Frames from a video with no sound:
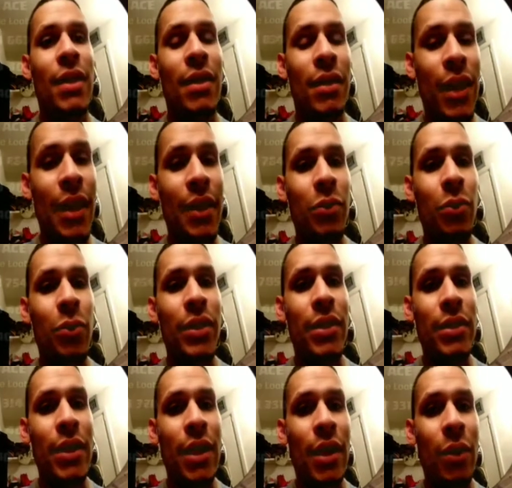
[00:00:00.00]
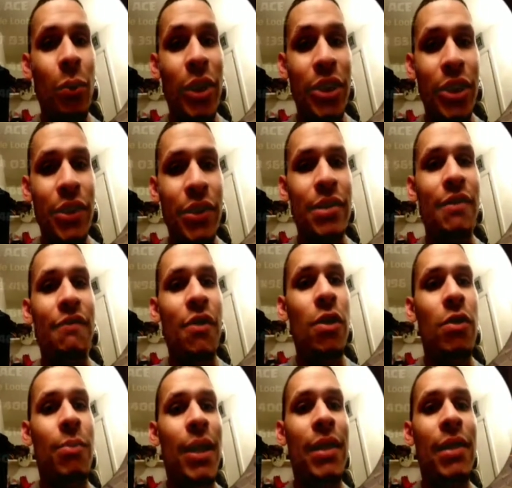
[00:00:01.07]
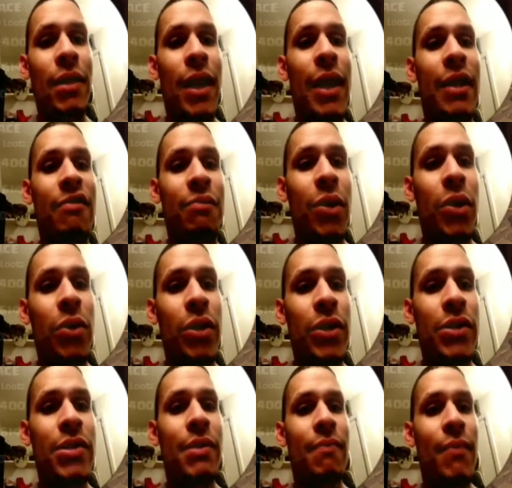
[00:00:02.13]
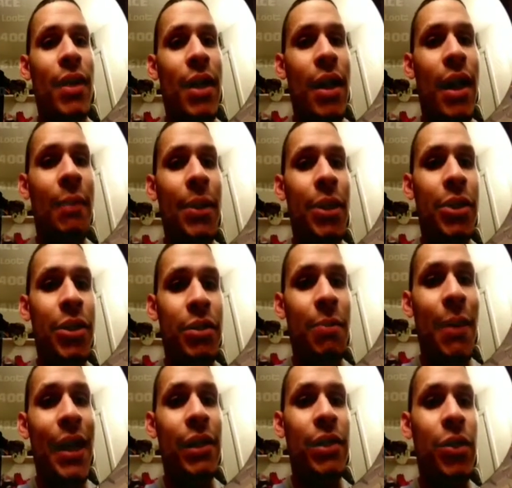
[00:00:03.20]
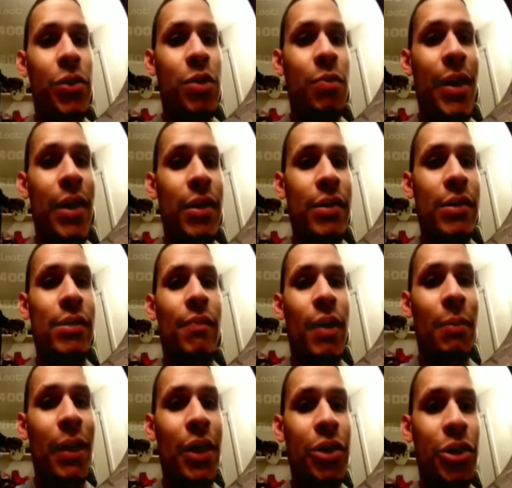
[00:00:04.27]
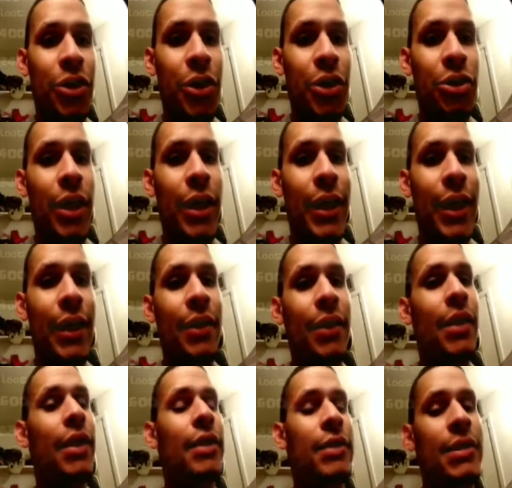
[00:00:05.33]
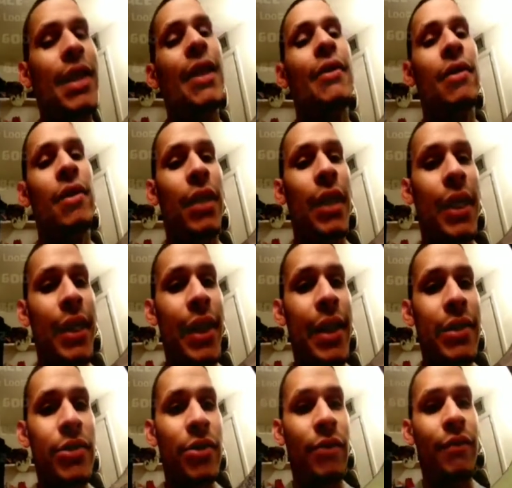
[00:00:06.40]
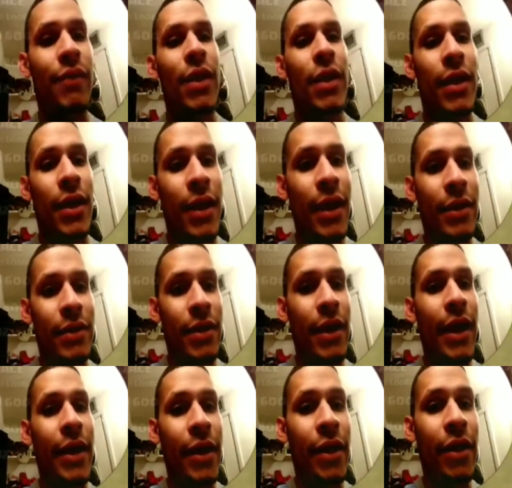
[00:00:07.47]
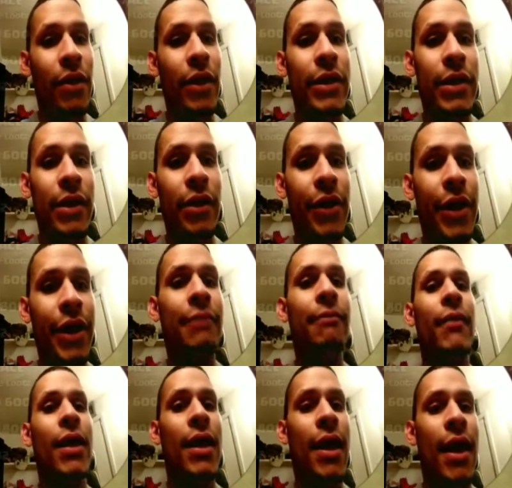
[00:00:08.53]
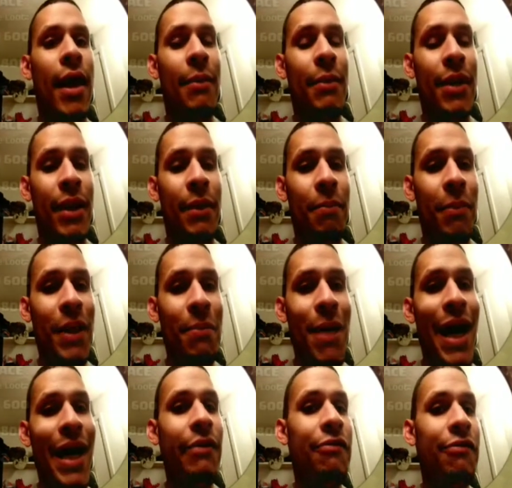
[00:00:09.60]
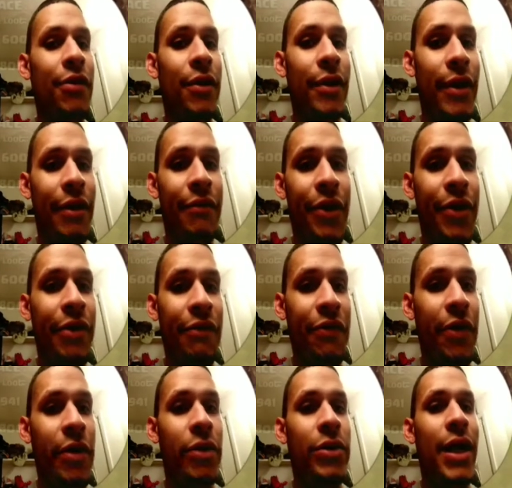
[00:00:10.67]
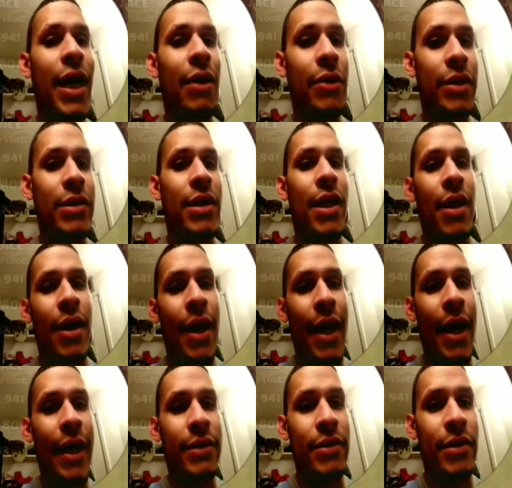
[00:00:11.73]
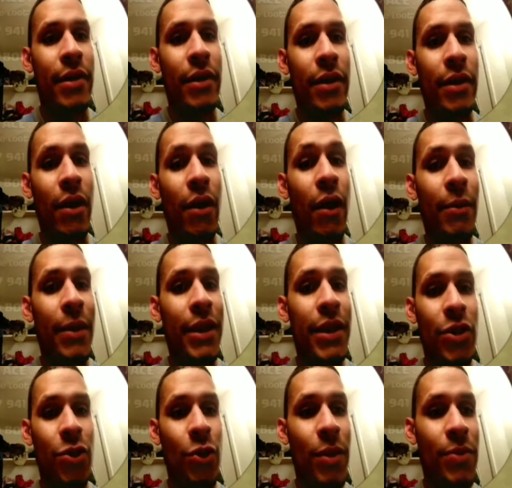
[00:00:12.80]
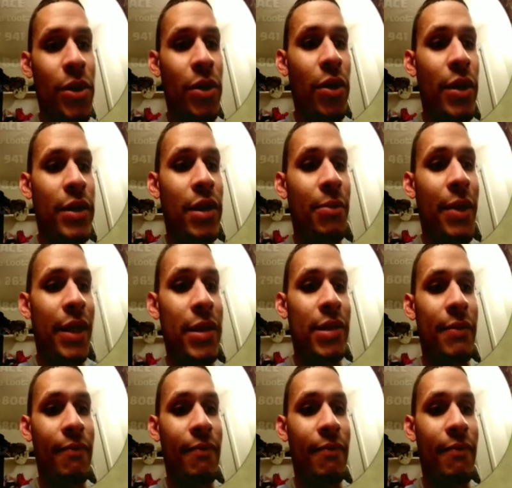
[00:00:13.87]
line of witches, followed by the line of bowlers, and you just manage those spells, making sure you try to get in there, take out the clan castle, get to that Eagle Artillery, and then be mindful of your Inferno Towers as the army just sweeps across the base.